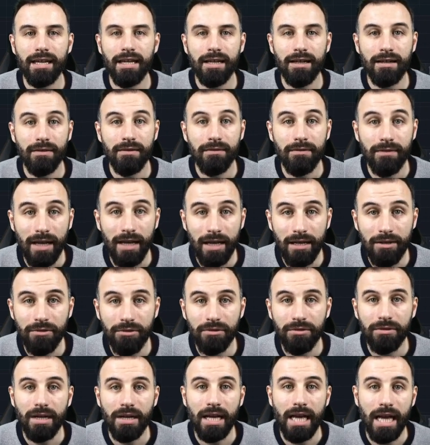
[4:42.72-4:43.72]

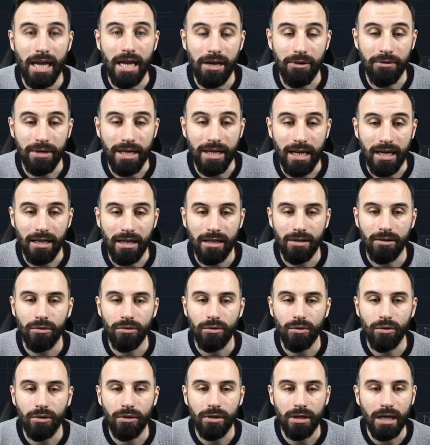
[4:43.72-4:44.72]
value area
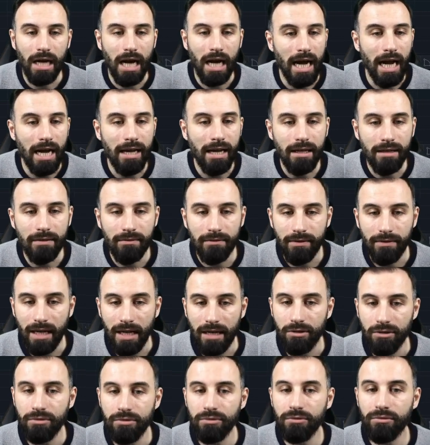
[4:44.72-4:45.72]
or high
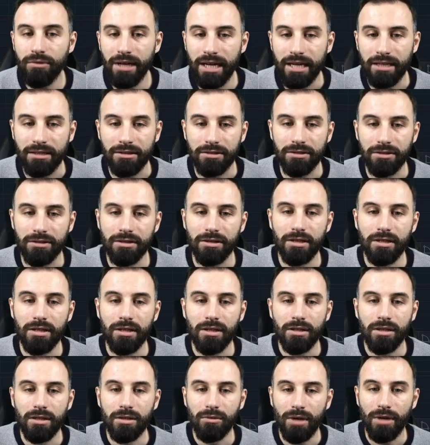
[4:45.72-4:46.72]
value range.
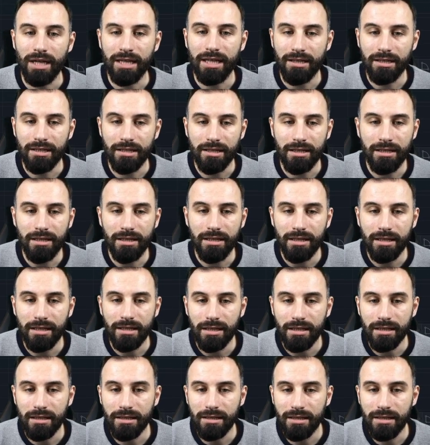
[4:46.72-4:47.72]
Right here,
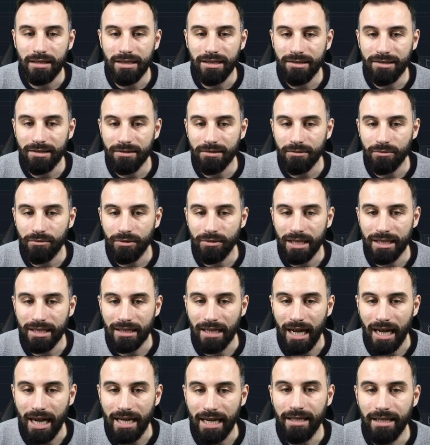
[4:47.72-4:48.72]
this red
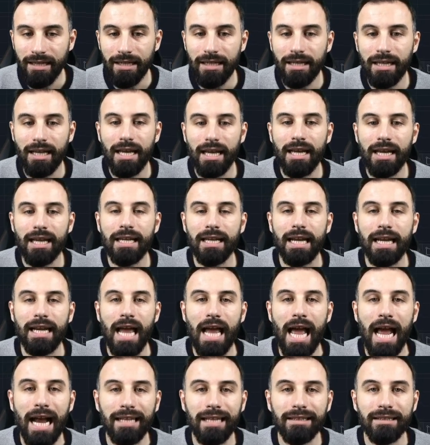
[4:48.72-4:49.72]
line can
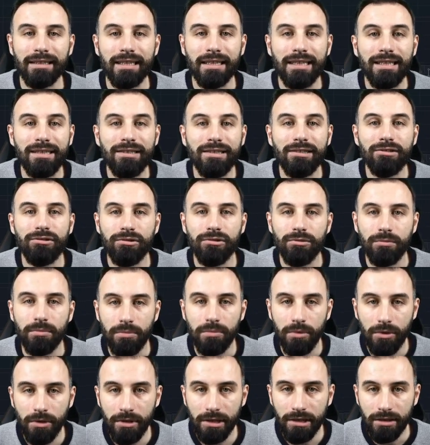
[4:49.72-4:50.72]
act as a
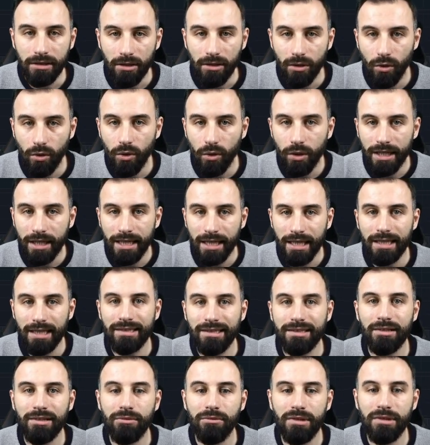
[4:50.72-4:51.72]
support or
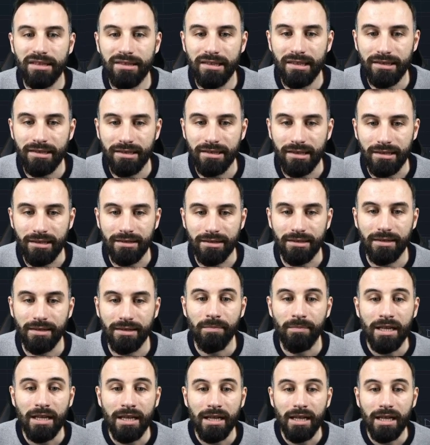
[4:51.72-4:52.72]
as a resistance.
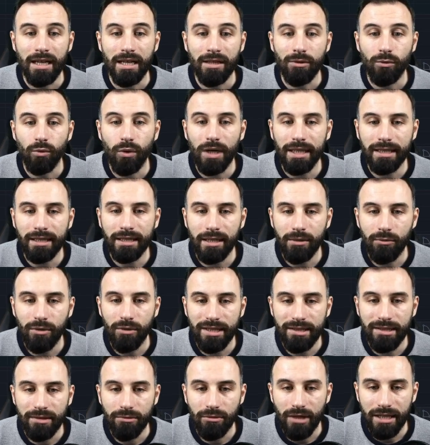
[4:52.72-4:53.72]
And what can we
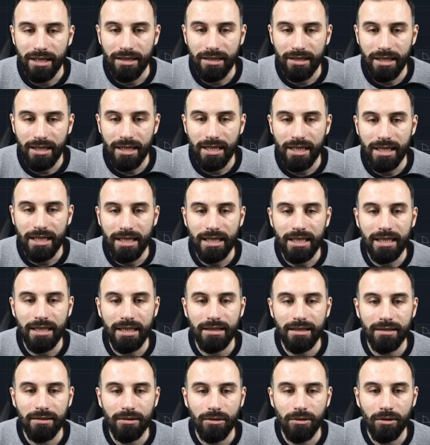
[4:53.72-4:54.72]
see right here?
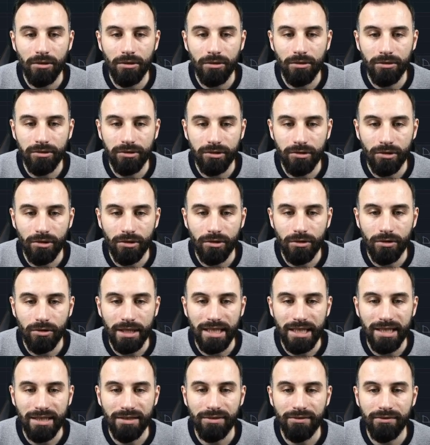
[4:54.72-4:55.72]
It also
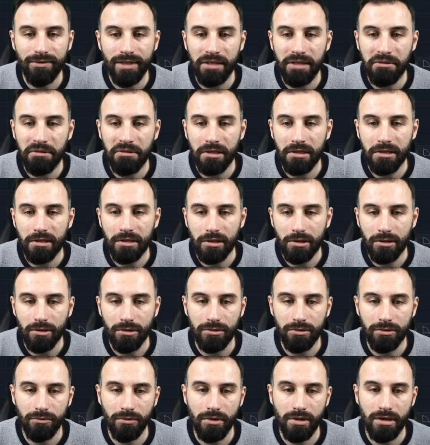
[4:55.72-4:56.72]
is very
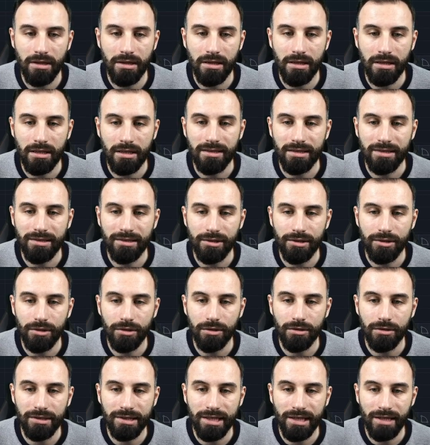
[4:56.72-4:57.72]
close with the
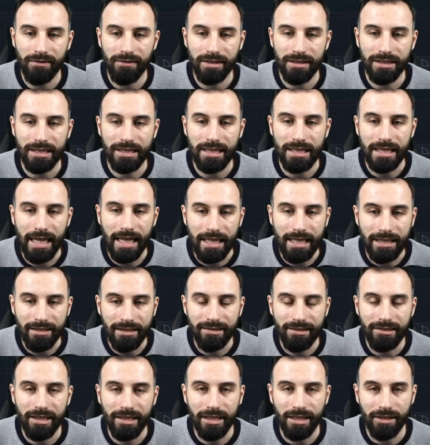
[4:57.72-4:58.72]

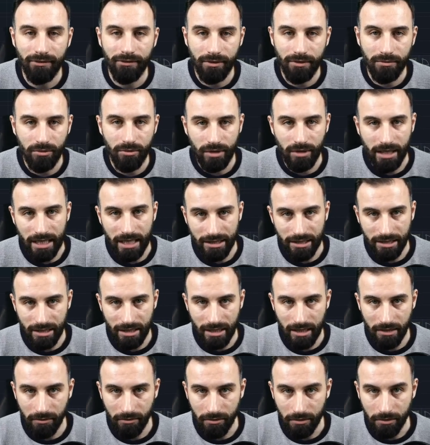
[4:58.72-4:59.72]
0.786 Fibonacci
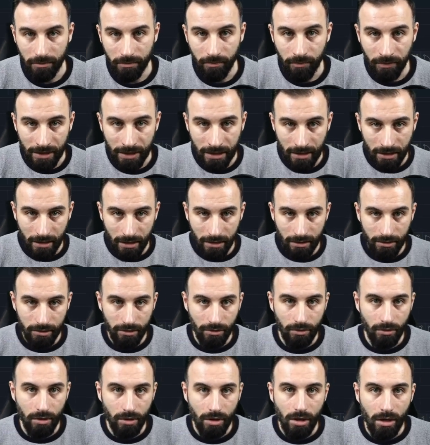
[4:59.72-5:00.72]
level.
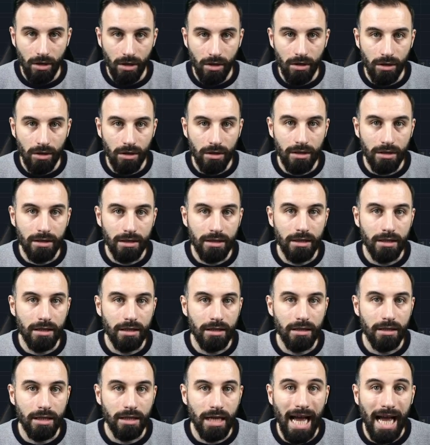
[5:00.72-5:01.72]
So the